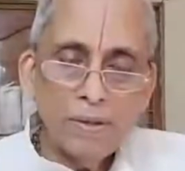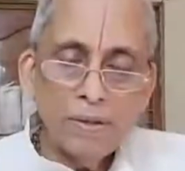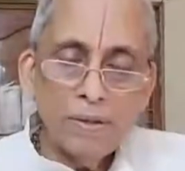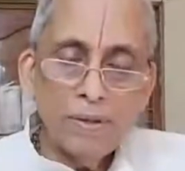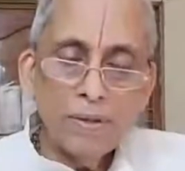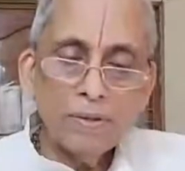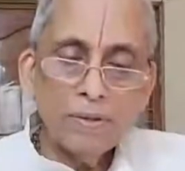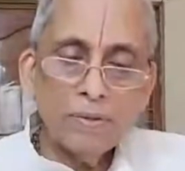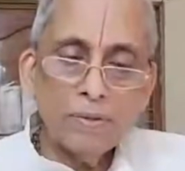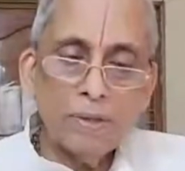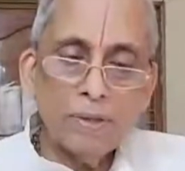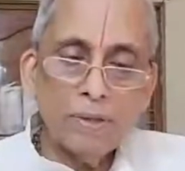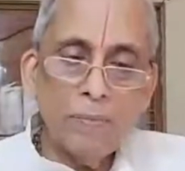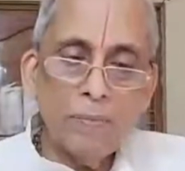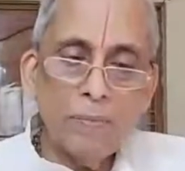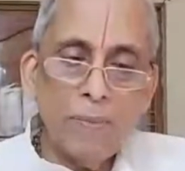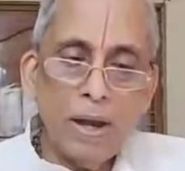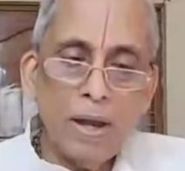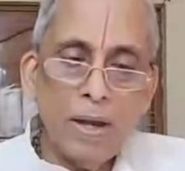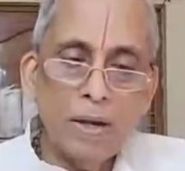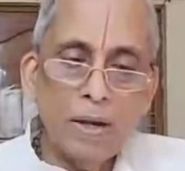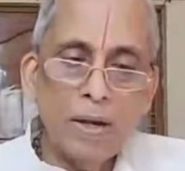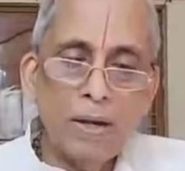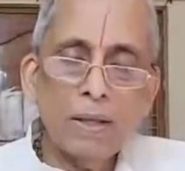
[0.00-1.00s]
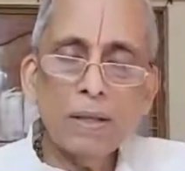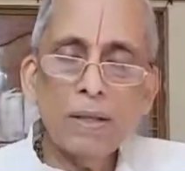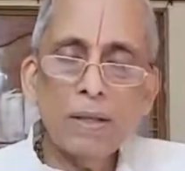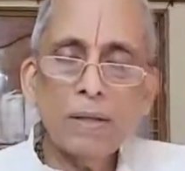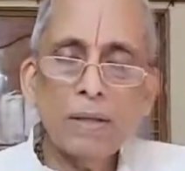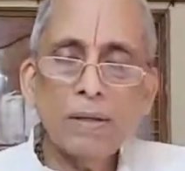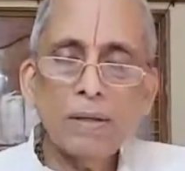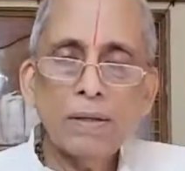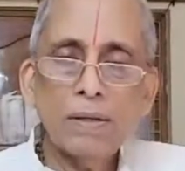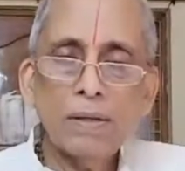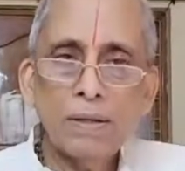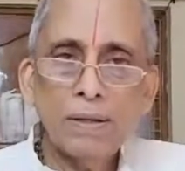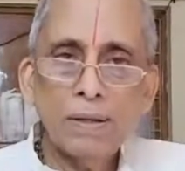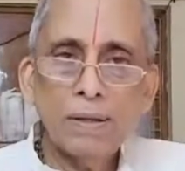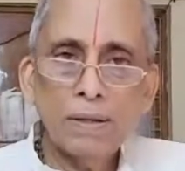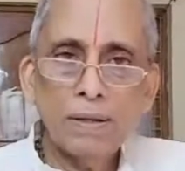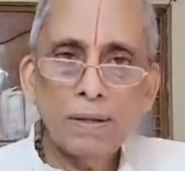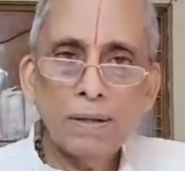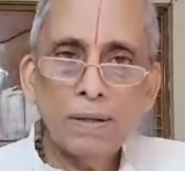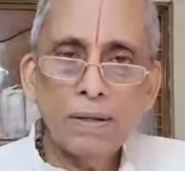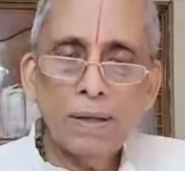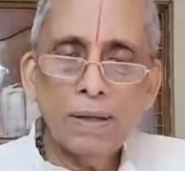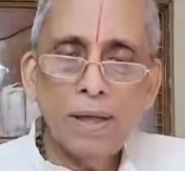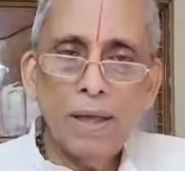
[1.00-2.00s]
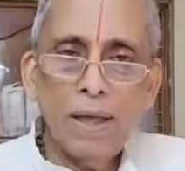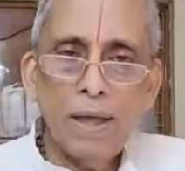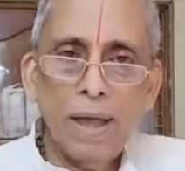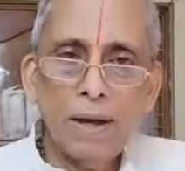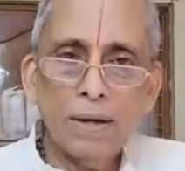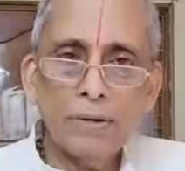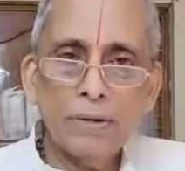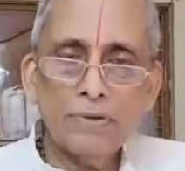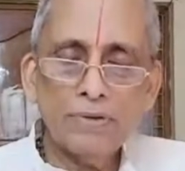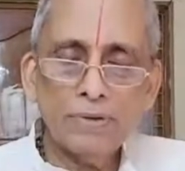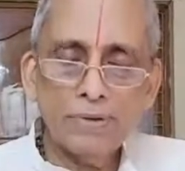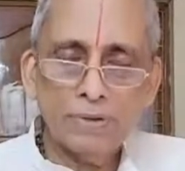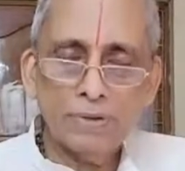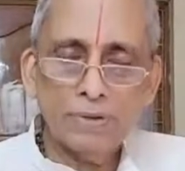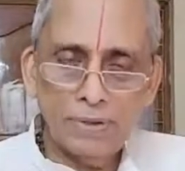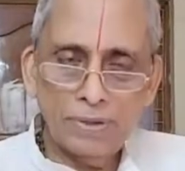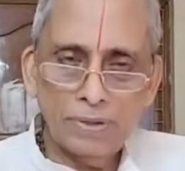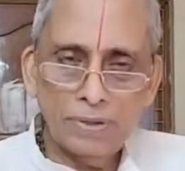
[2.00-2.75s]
So the mind acts